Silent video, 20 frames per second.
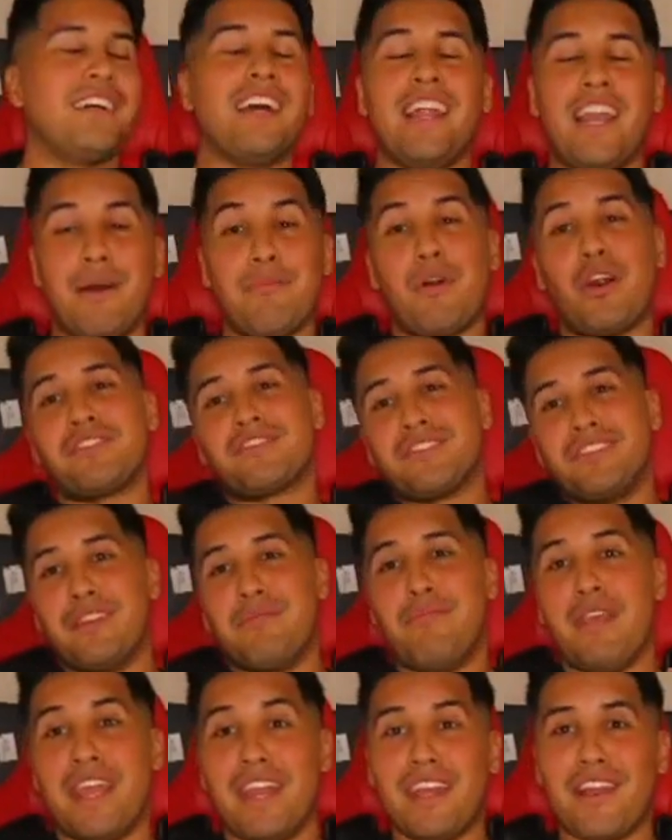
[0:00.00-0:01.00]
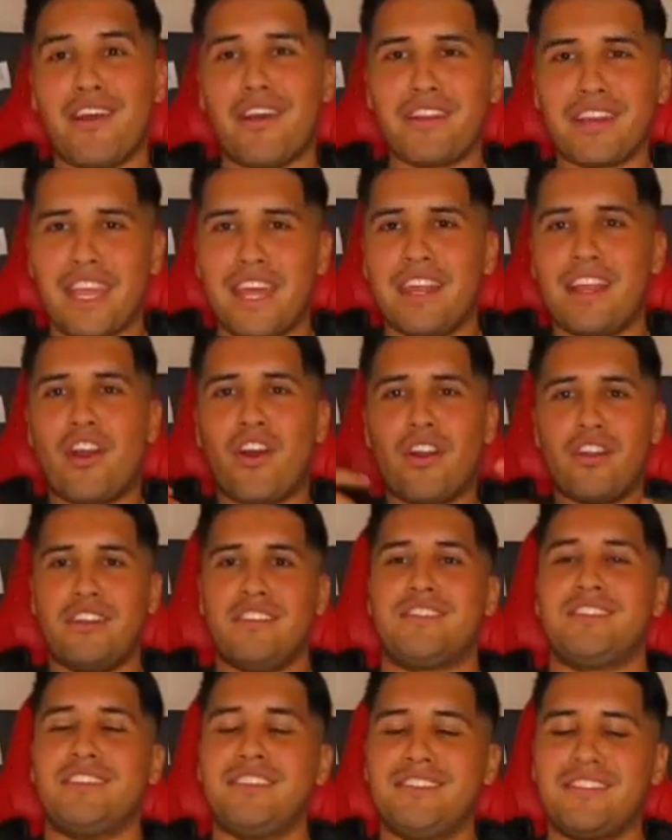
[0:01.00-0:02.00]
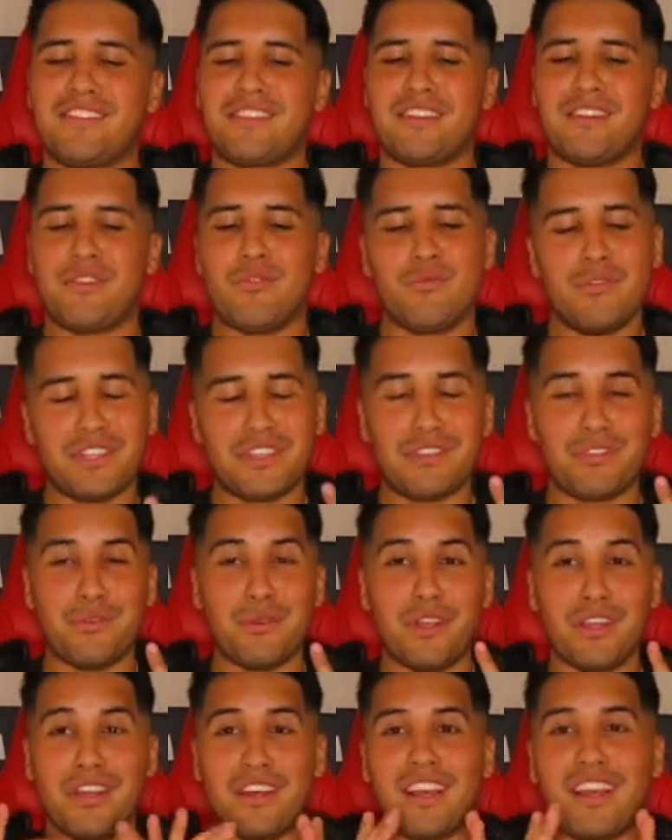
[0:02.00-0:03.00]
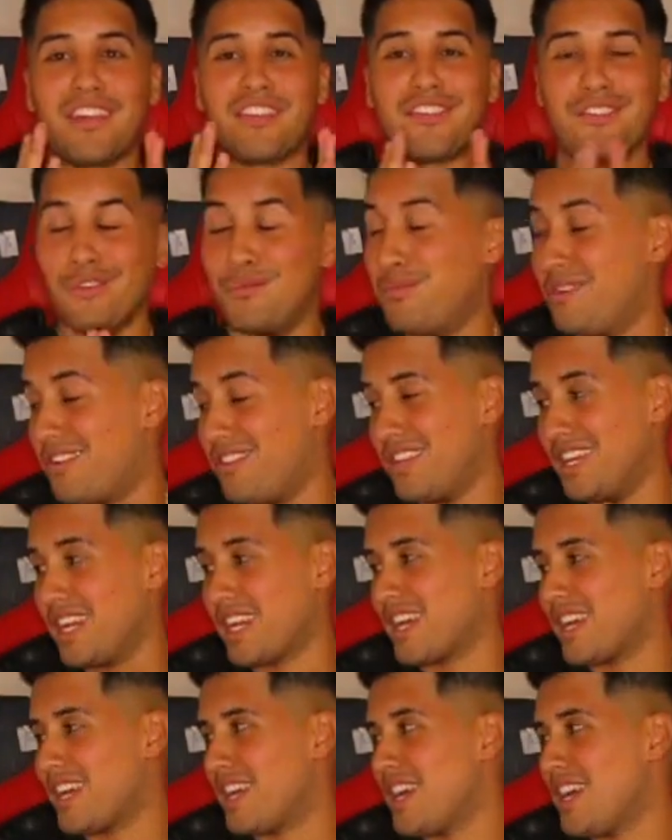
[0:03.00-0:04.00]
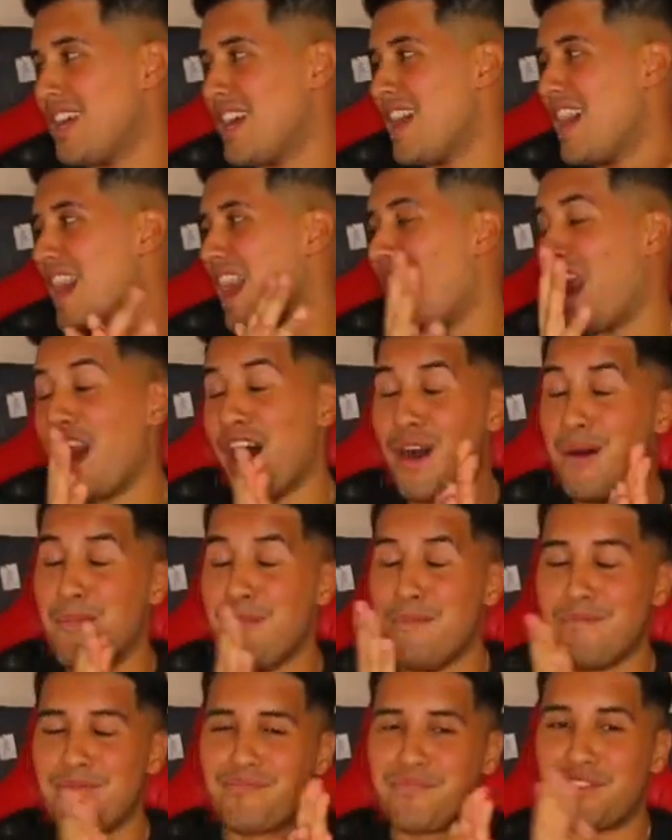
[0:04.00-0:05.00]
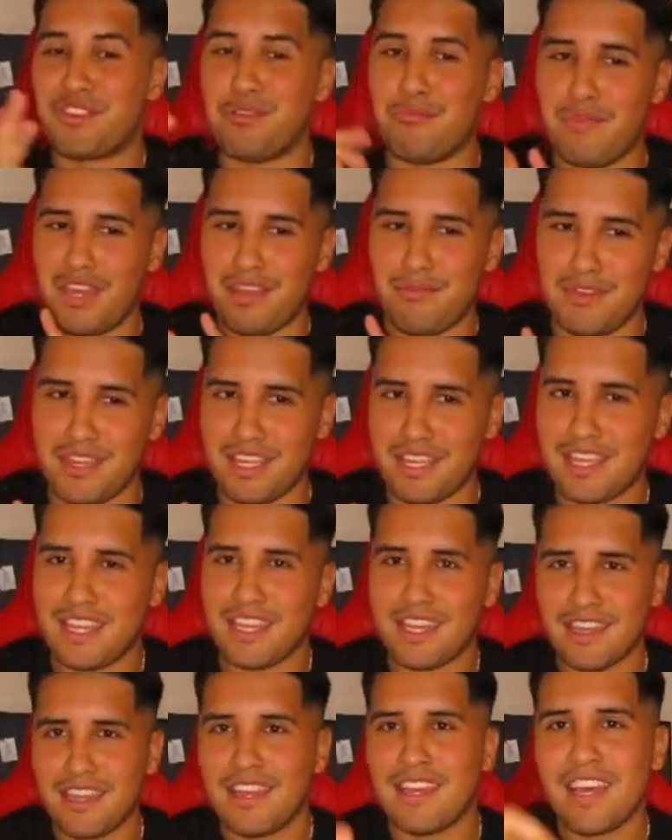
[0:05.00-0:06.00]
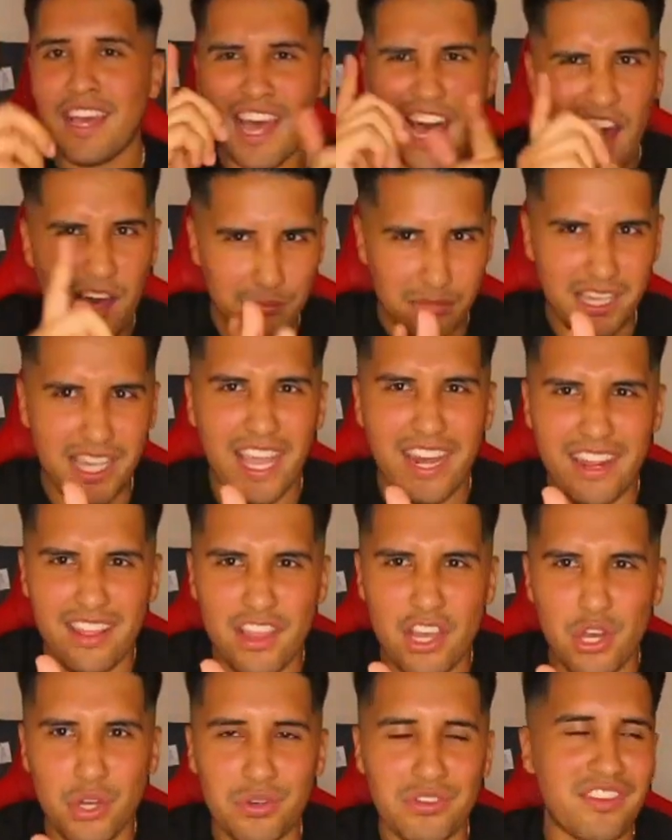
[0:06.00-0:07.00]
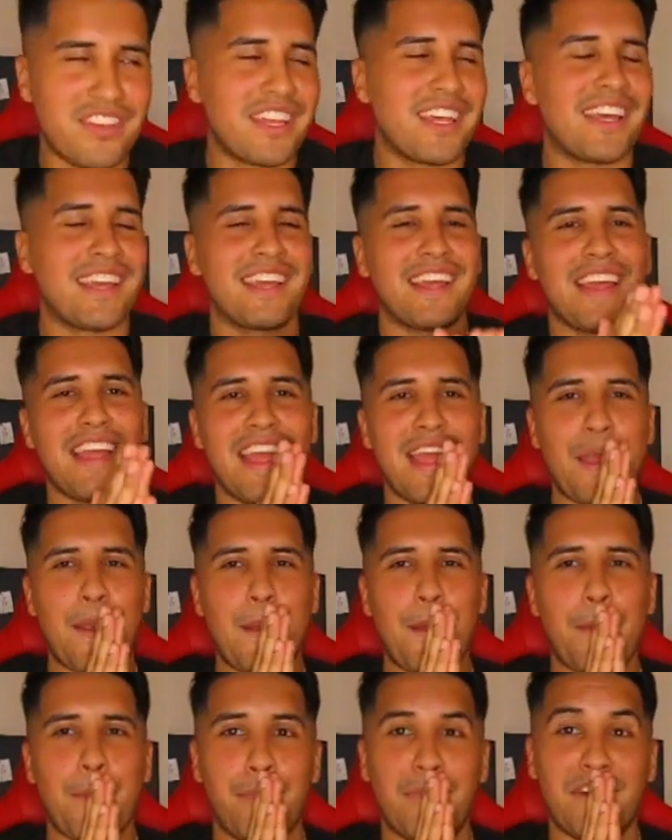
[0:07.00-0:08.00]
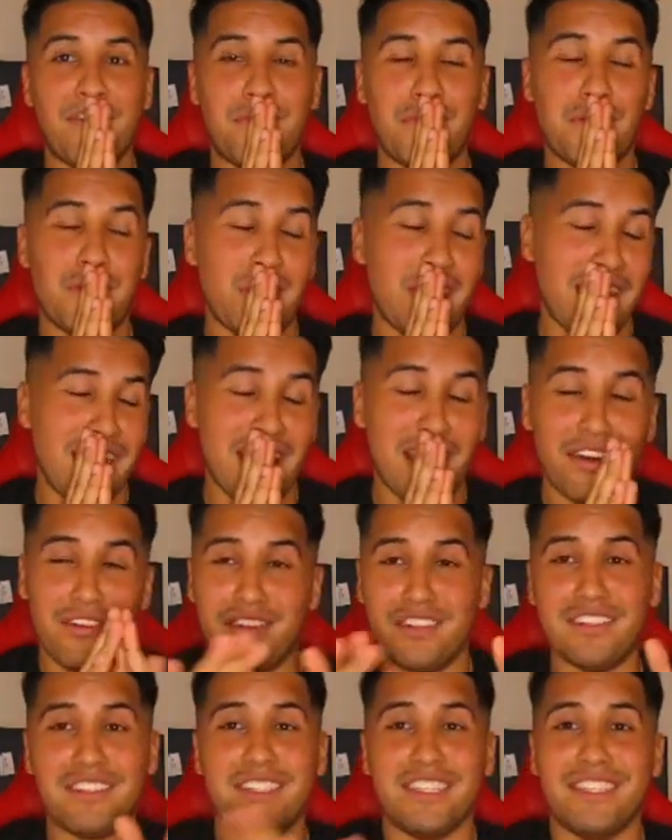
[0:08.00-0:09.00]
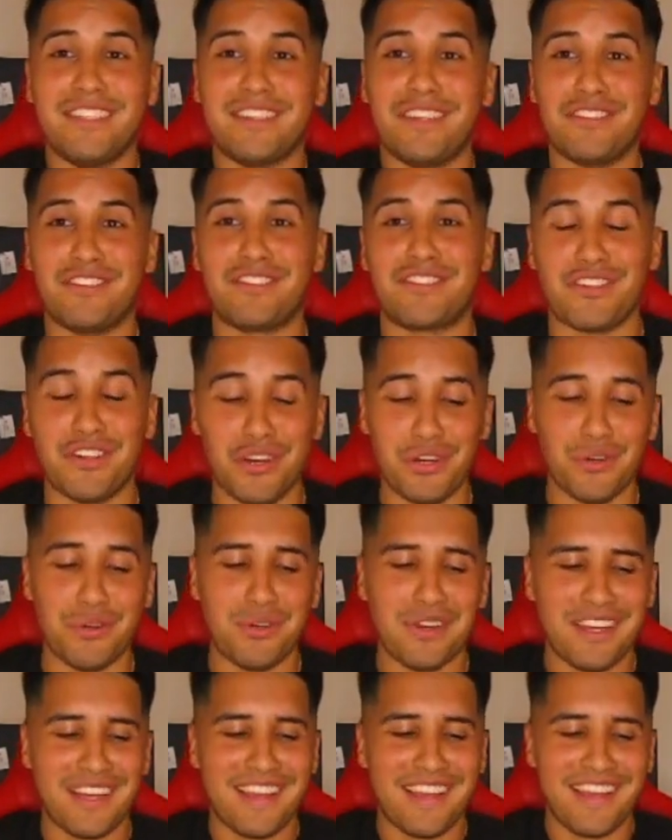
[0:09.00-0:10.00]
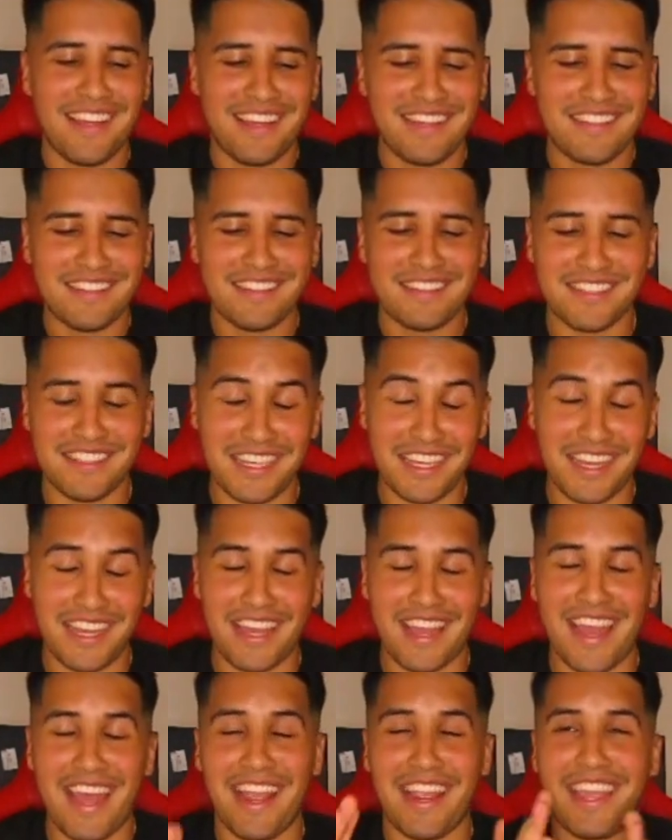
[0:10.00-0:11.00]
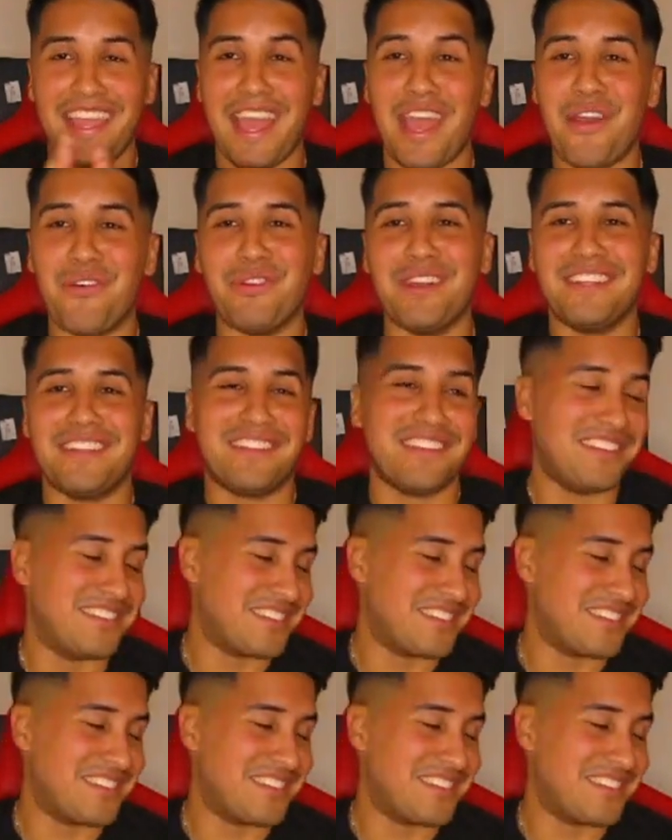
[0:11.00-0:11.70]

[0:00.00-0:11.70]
And I'm also debating on getting harnesses, which will look super sick. So maybe I'll be getting those. But for right now, these seats are so sick. I can't wait to